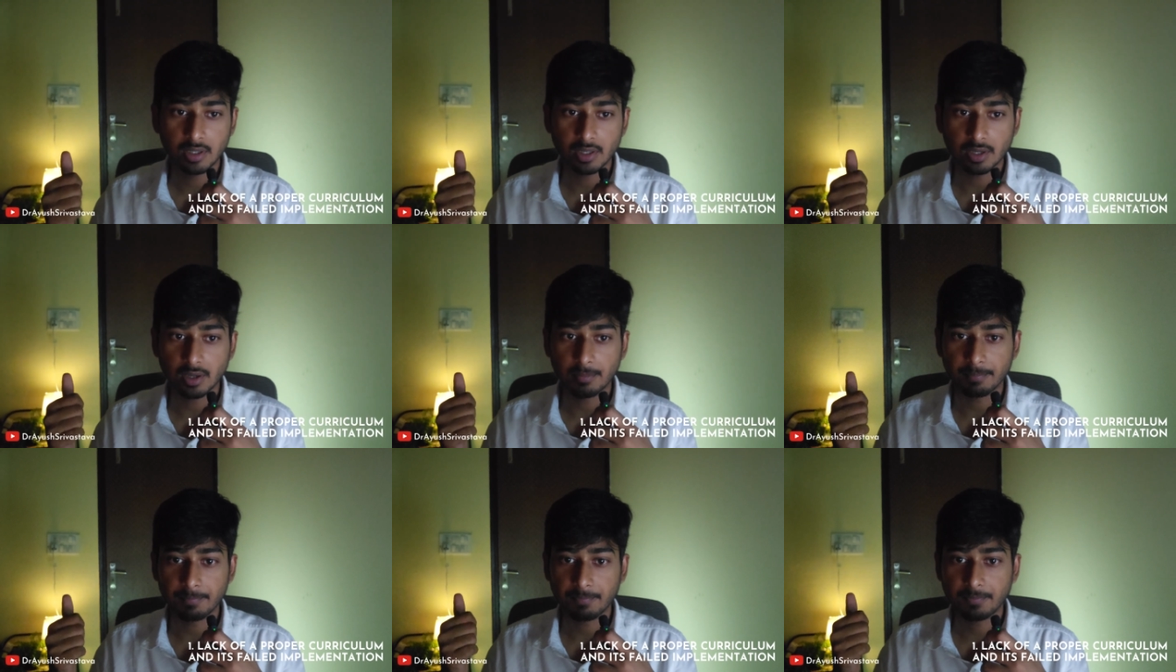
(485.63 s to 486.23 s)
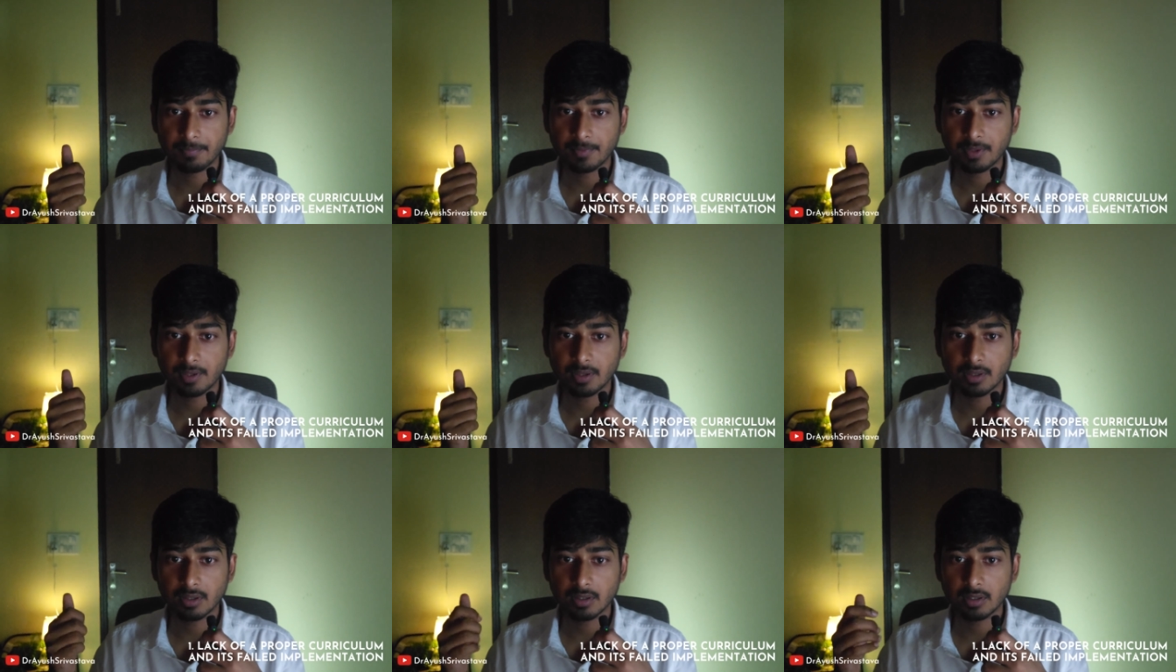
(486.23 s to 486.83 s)
Uh,
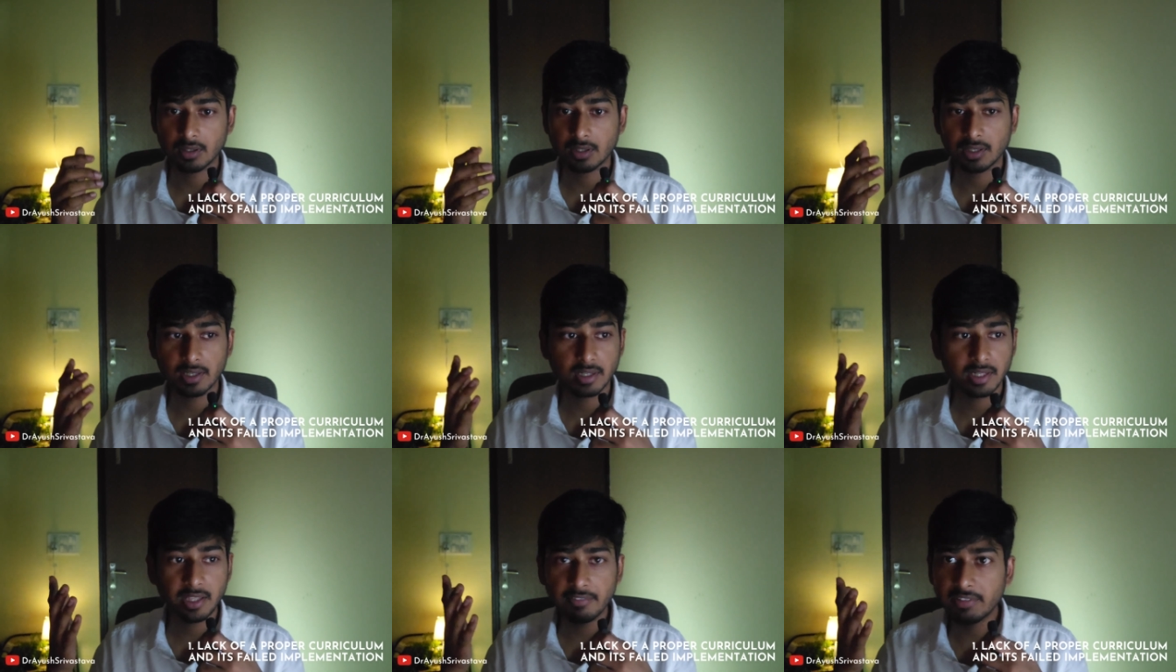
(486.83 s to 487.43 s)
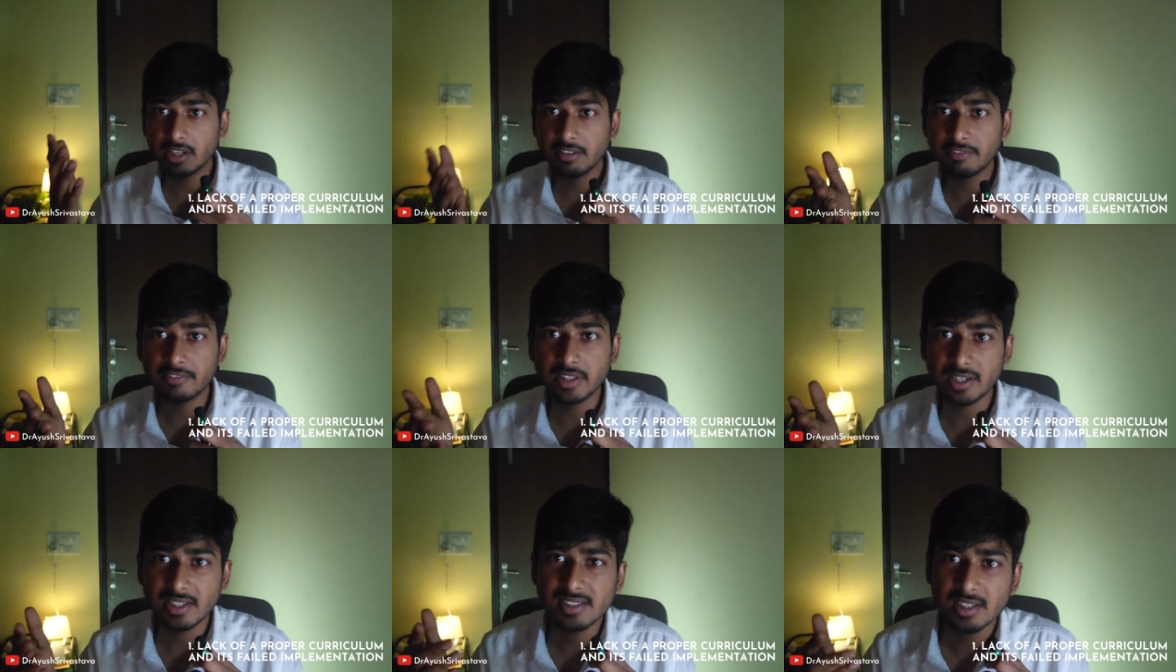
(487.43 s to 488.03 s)
even if
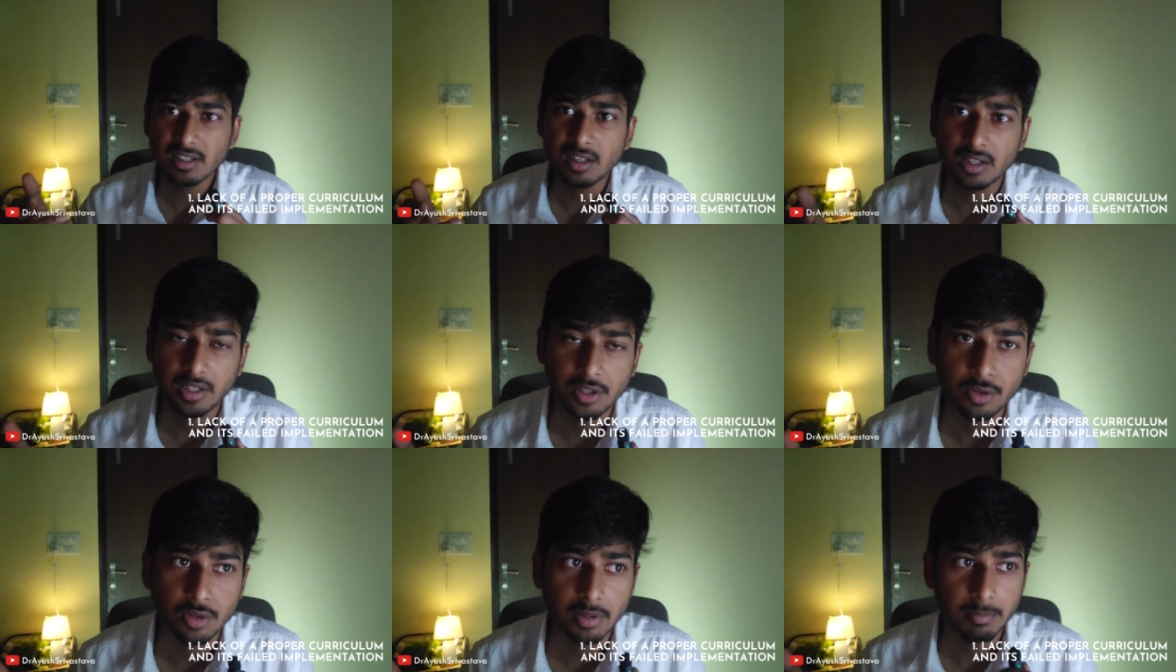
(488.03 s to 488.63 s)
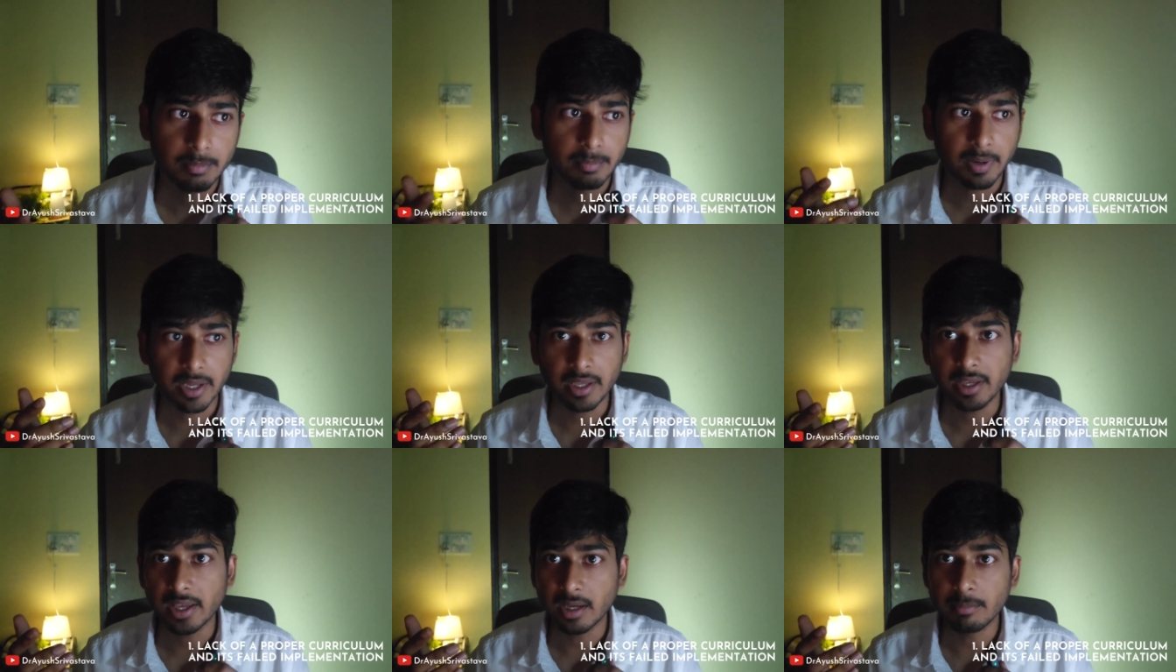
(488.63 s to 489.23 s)
there is a curriculum by
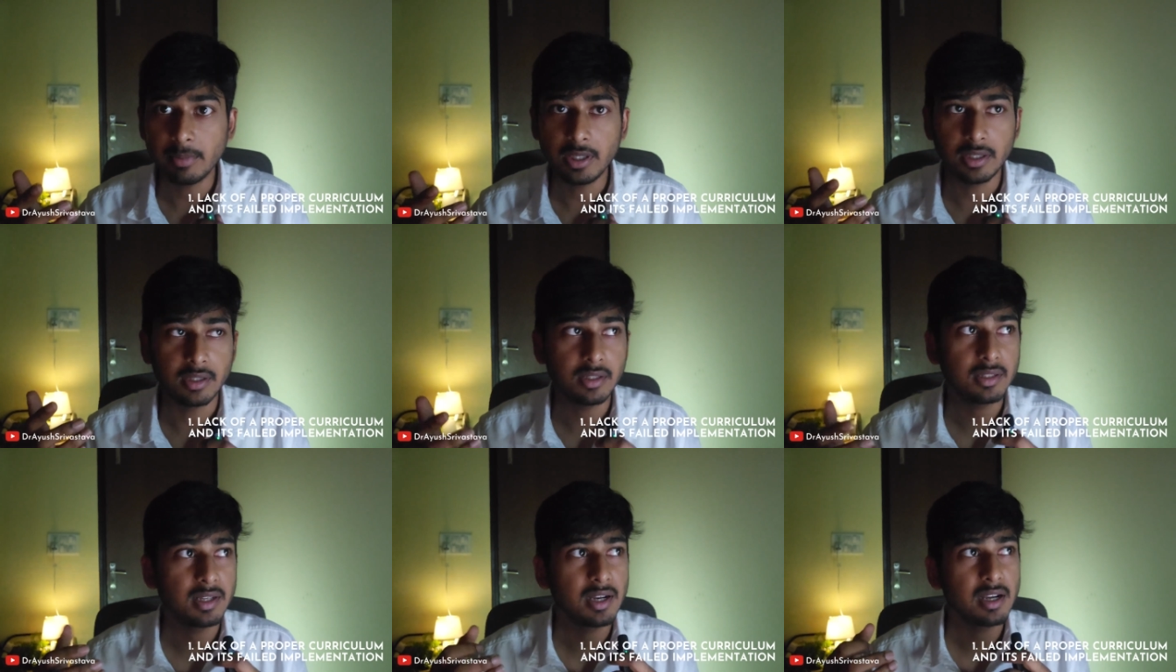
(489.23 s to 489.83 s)
N B E,